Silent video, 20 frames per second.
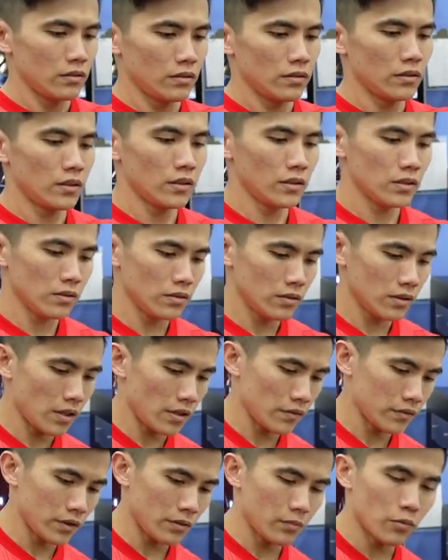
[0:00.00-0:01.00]
Okay, so
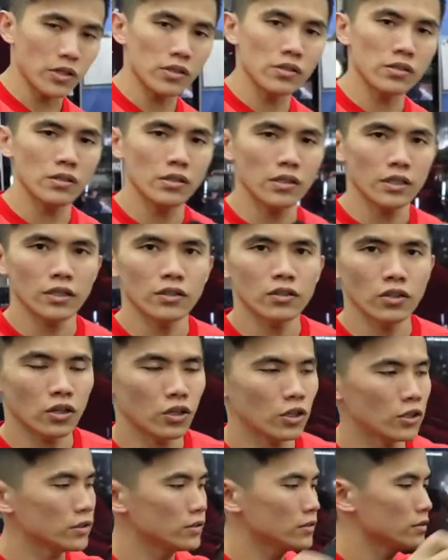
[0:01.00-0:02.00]
now after brushing and
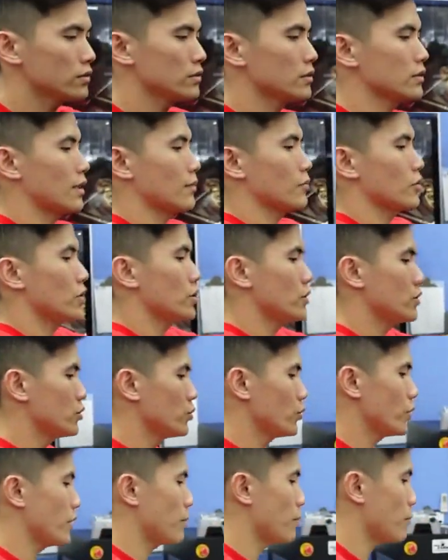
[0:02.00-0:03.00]
all, I'm gonna
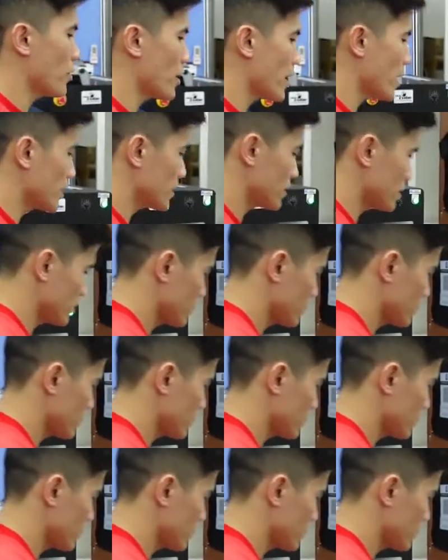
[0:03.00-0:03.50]
do heat press.